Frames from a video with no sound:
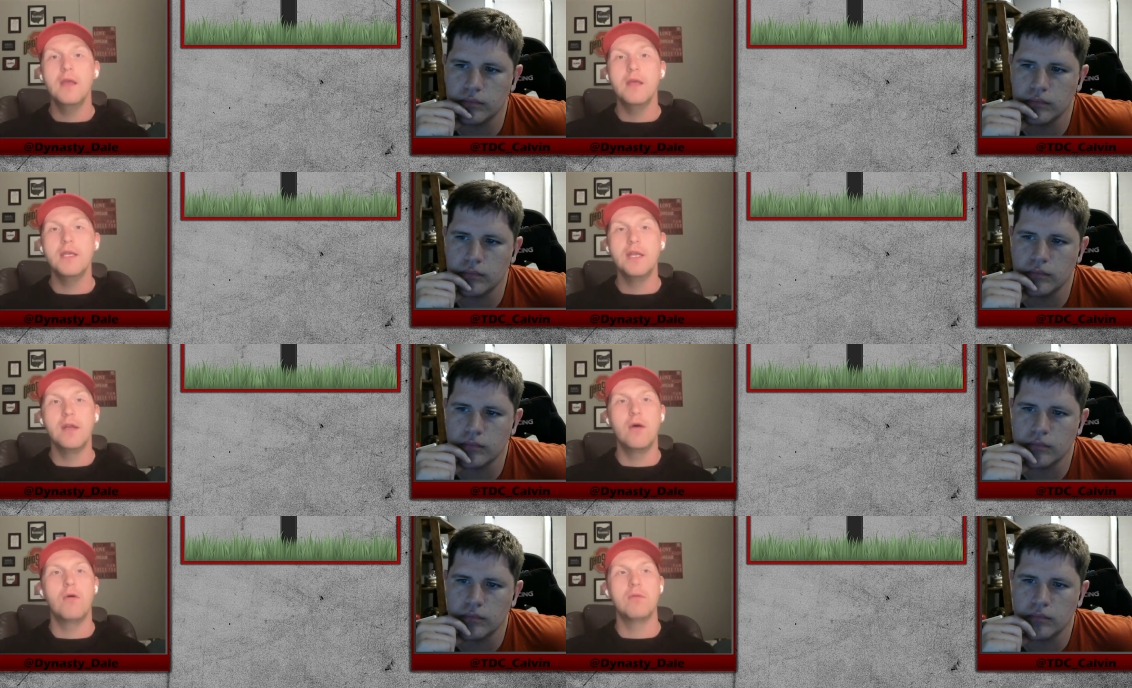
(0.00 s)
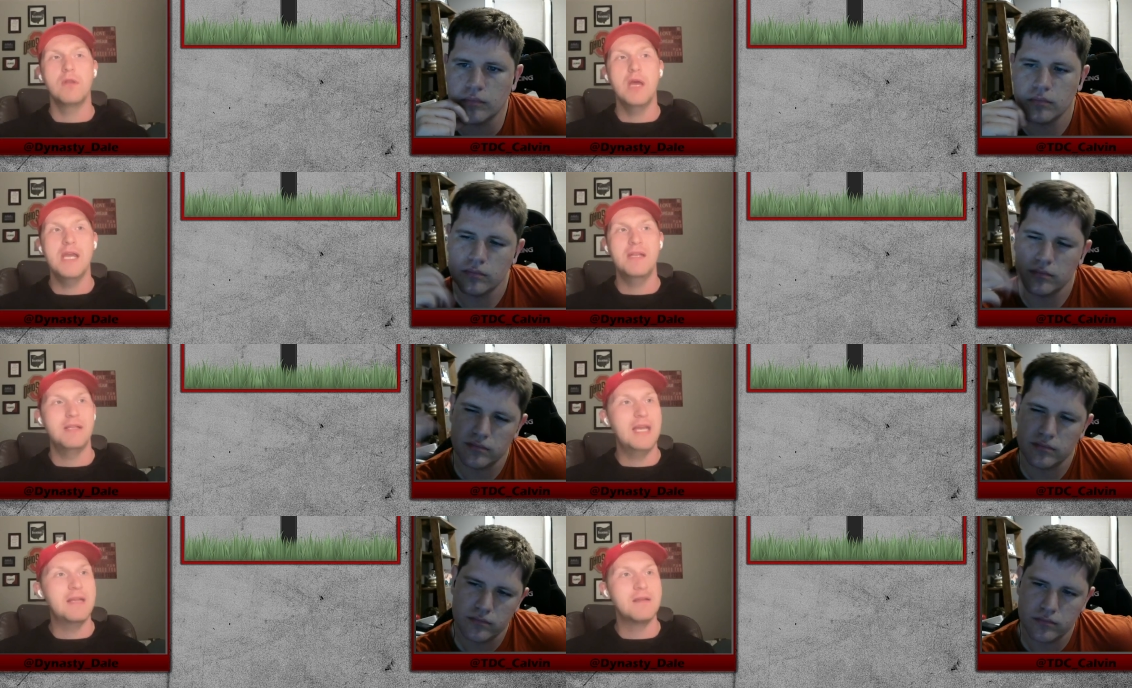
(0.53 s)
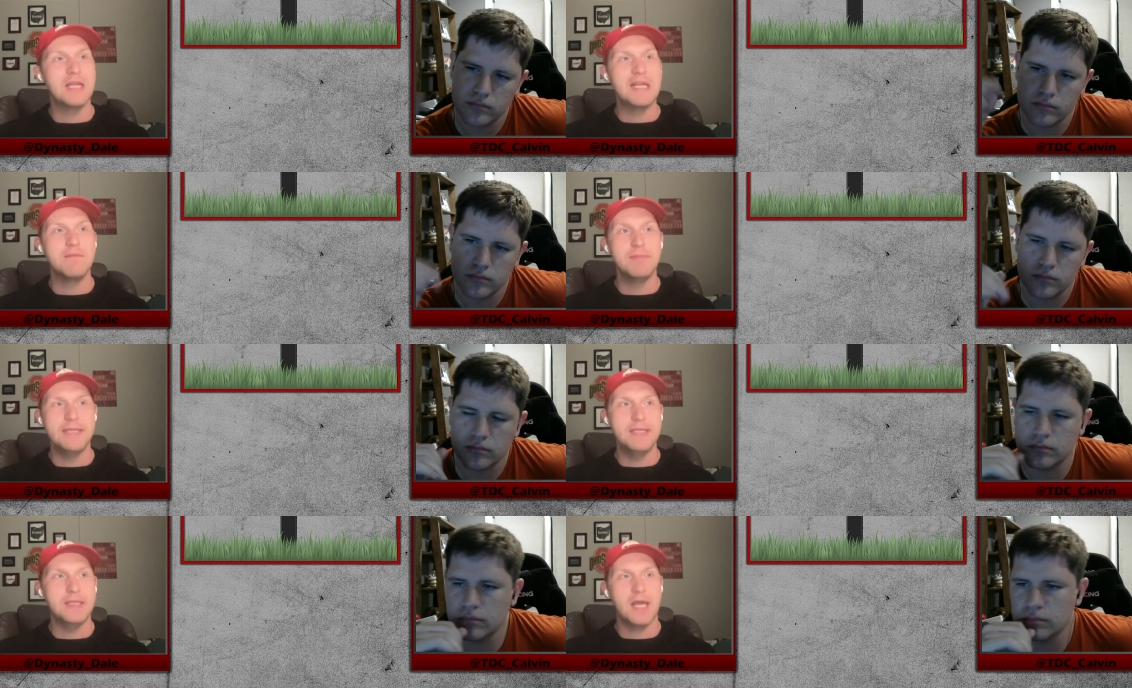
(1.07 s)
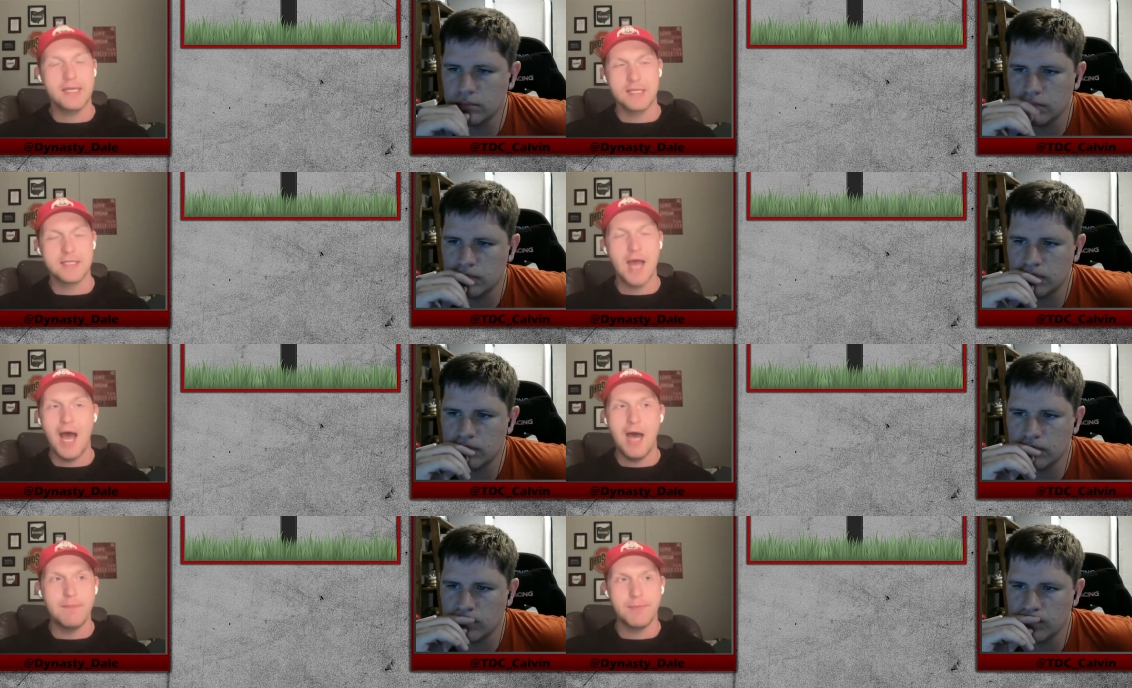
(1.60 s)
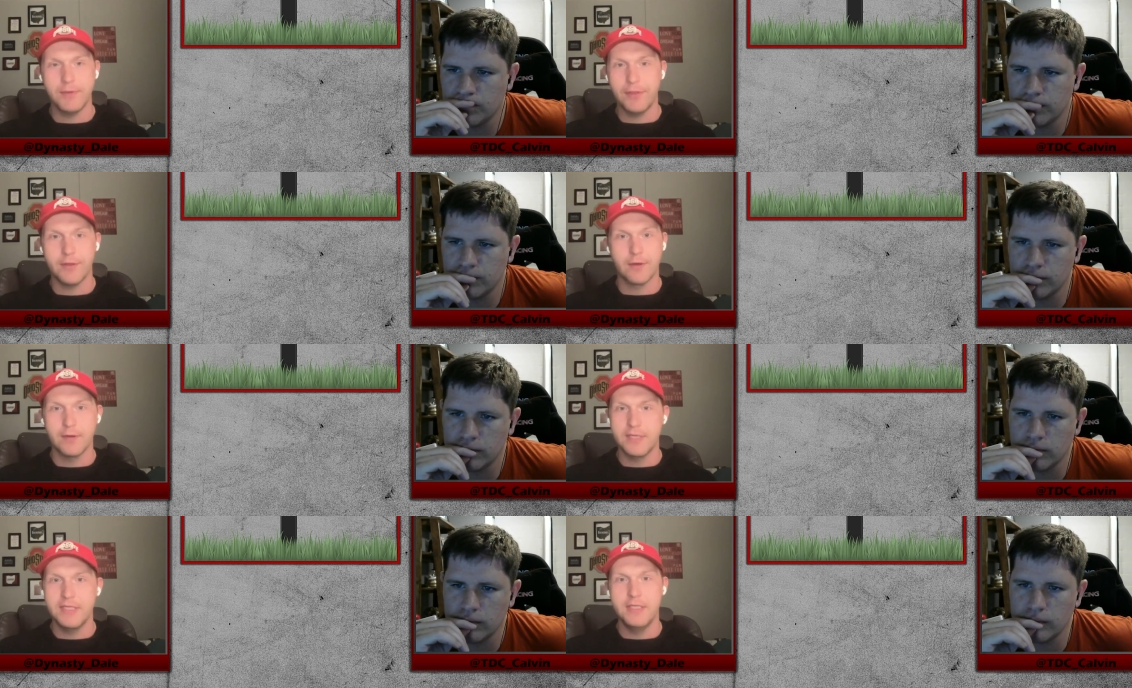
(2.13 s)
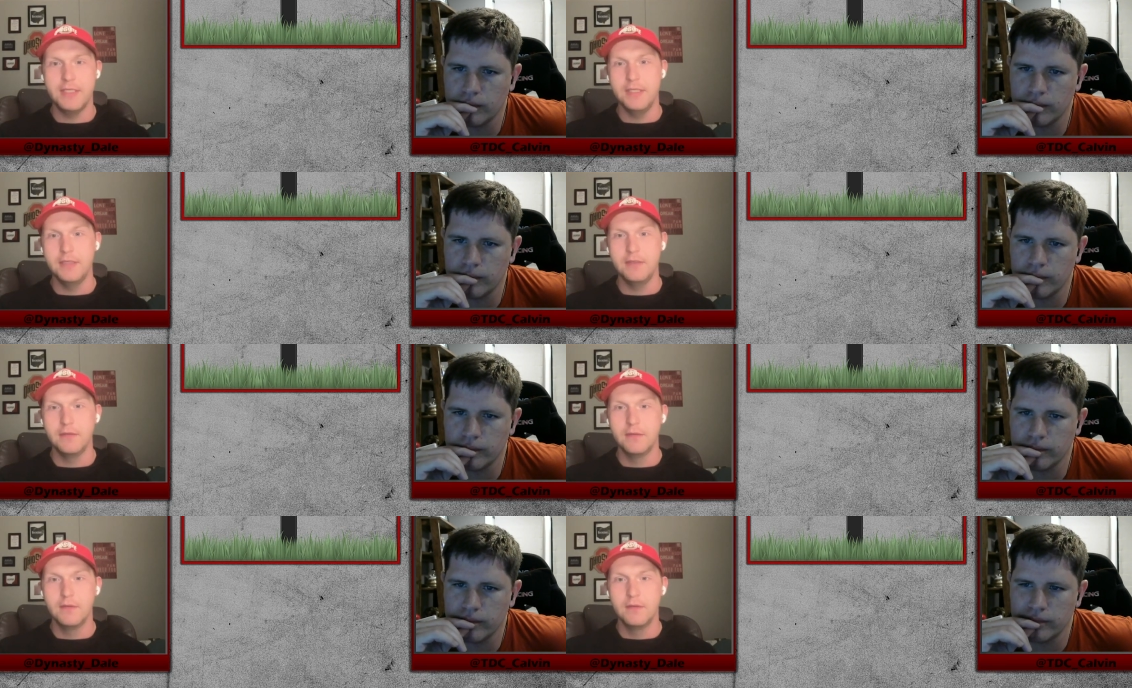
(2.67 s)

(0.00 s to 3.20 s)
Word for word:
Speaker 1: you know, and and and be like a top 30